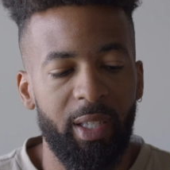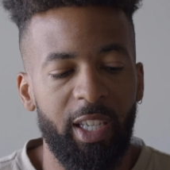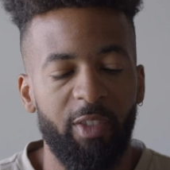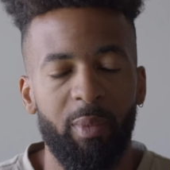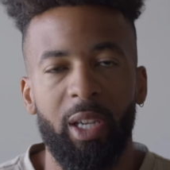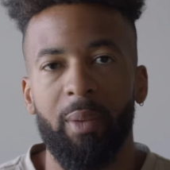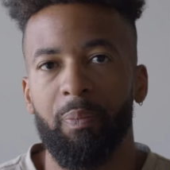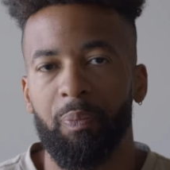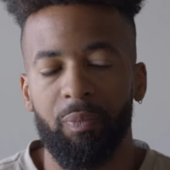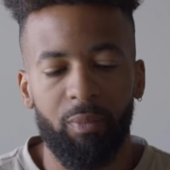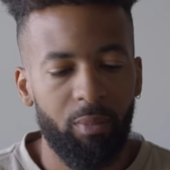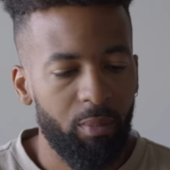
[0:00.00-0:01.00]
give me
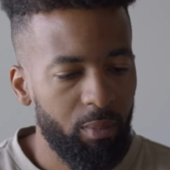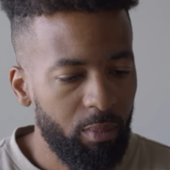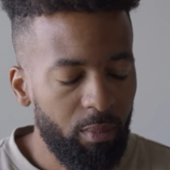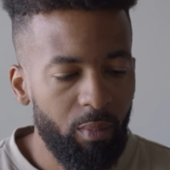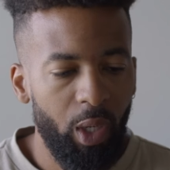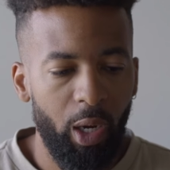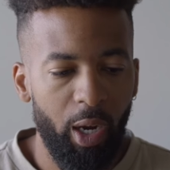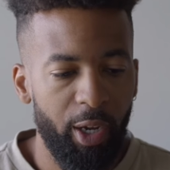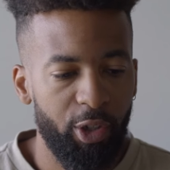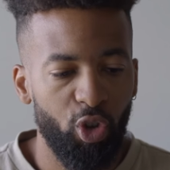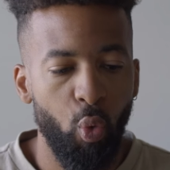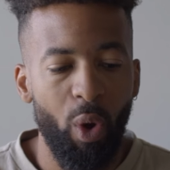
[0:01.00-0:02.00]

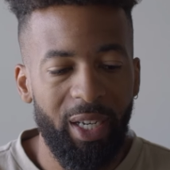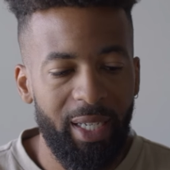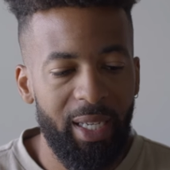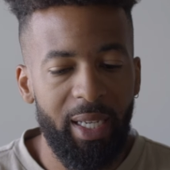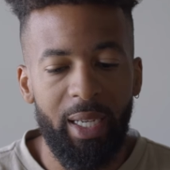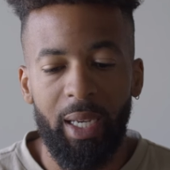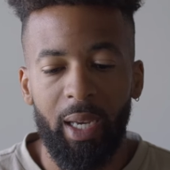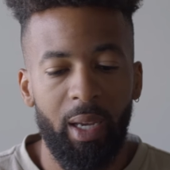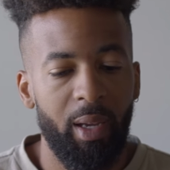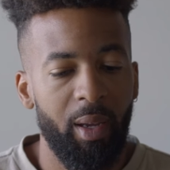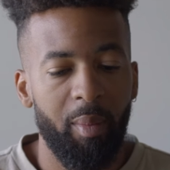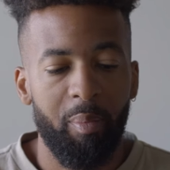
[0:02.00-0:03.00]
20
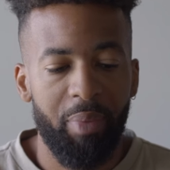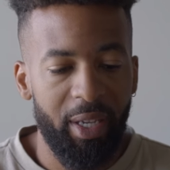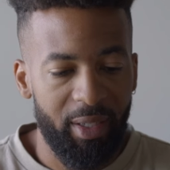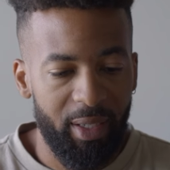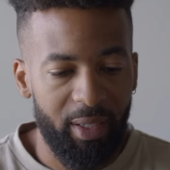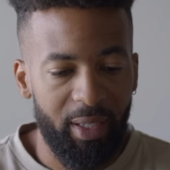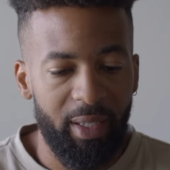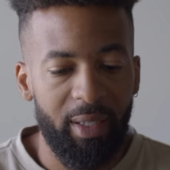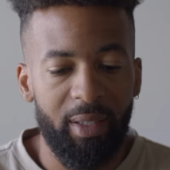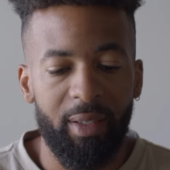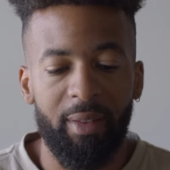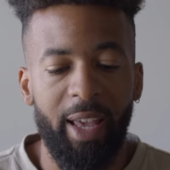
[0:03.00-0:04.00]

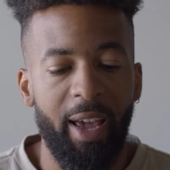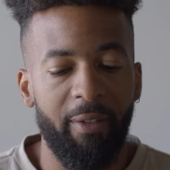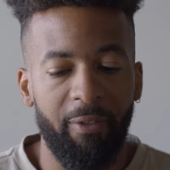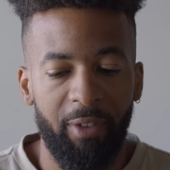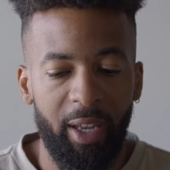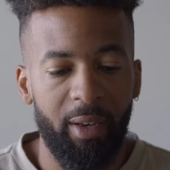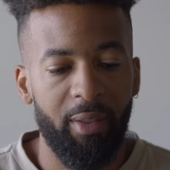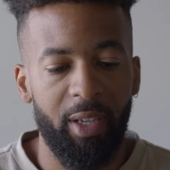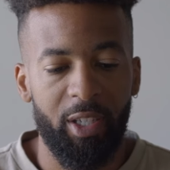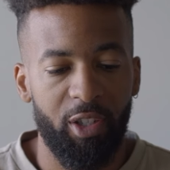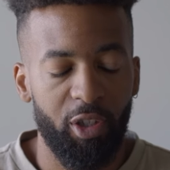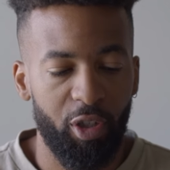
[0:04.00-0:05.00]
businesses that fit
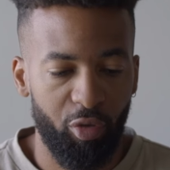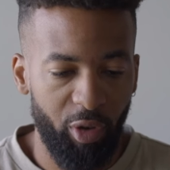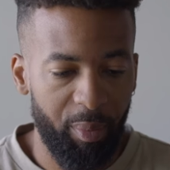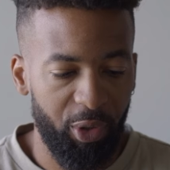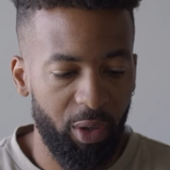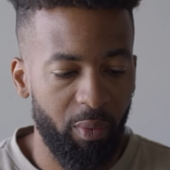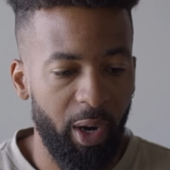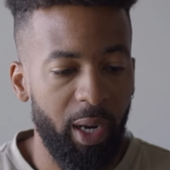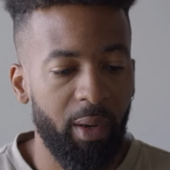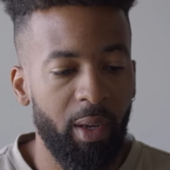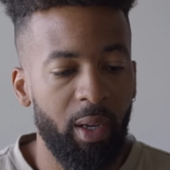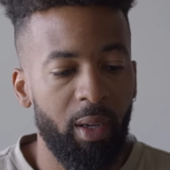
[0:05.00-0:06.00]
this description,
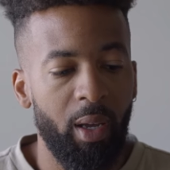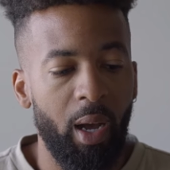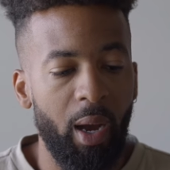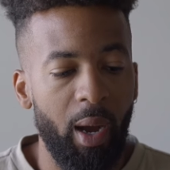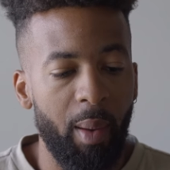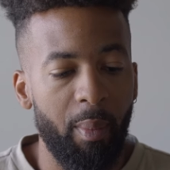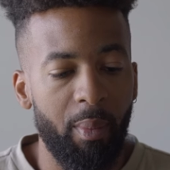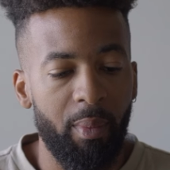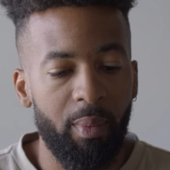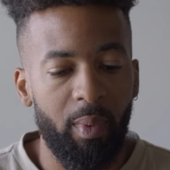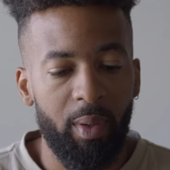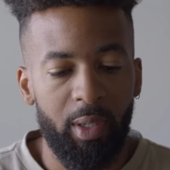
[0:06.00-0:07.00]
right?
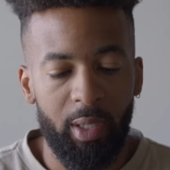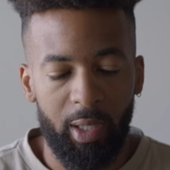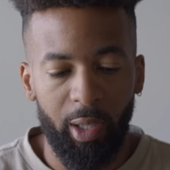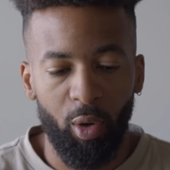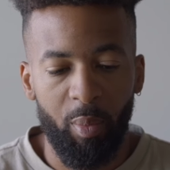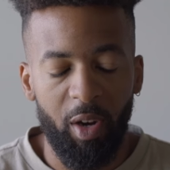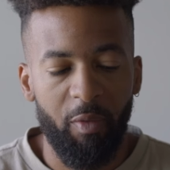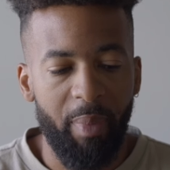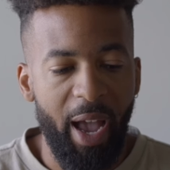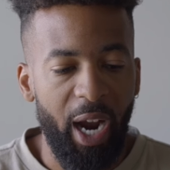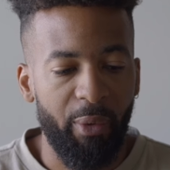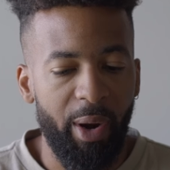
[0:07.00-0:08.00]
Just a little bit of
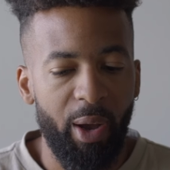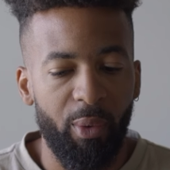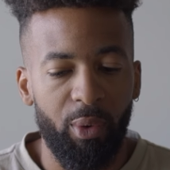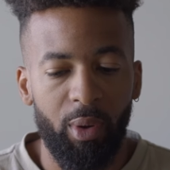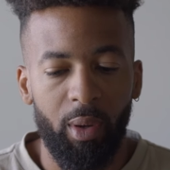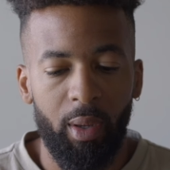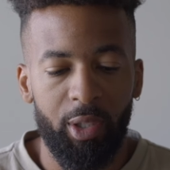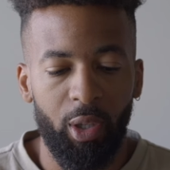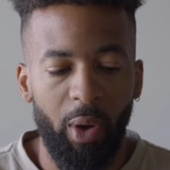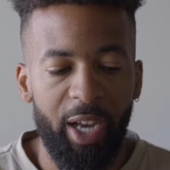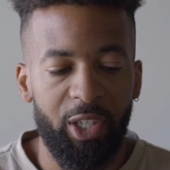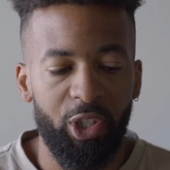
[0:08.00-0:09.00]
background.
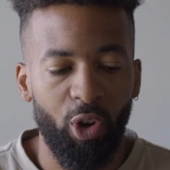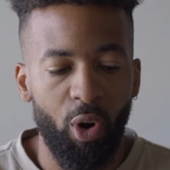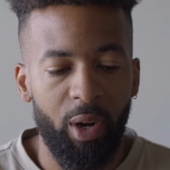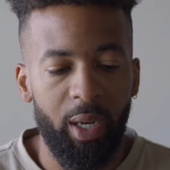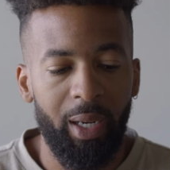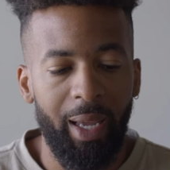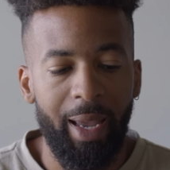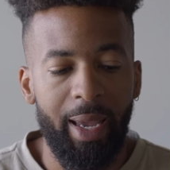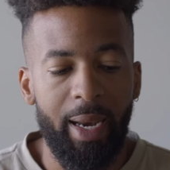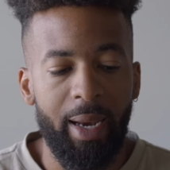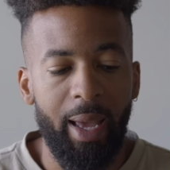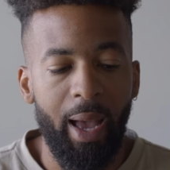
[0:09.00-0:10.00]
So I started
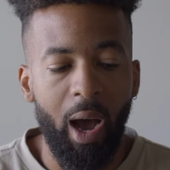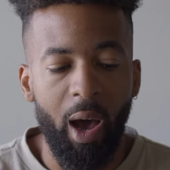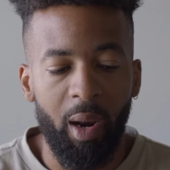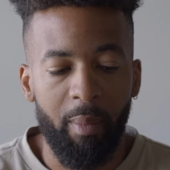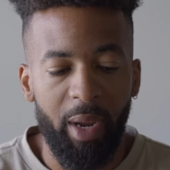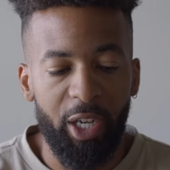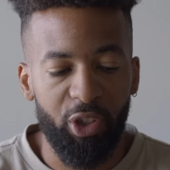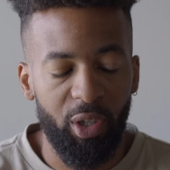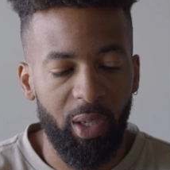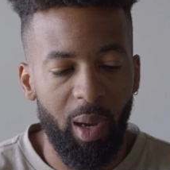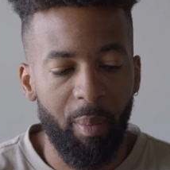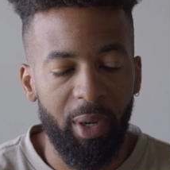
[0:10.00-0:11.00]
an
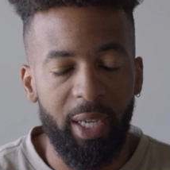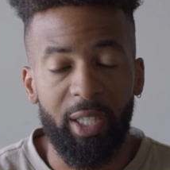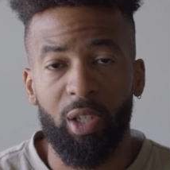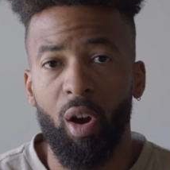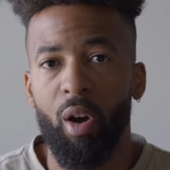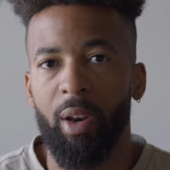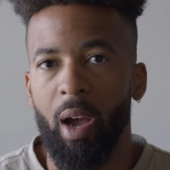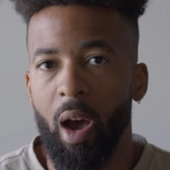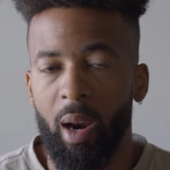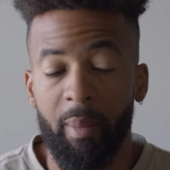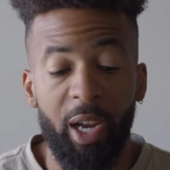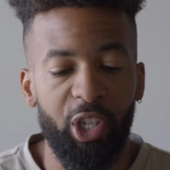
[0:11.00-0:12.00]
automation company. It's called
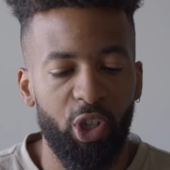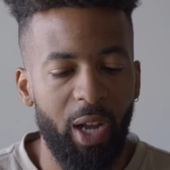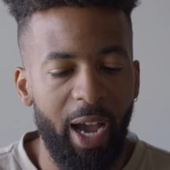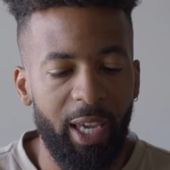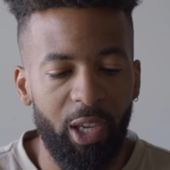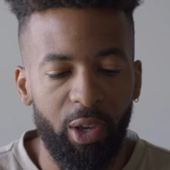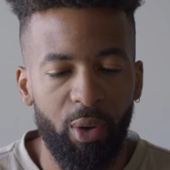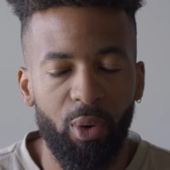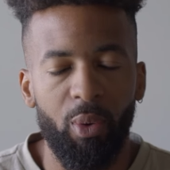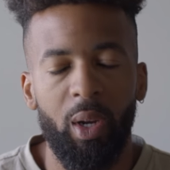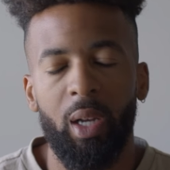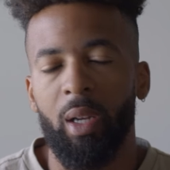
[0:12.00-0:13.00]
Automation IQ.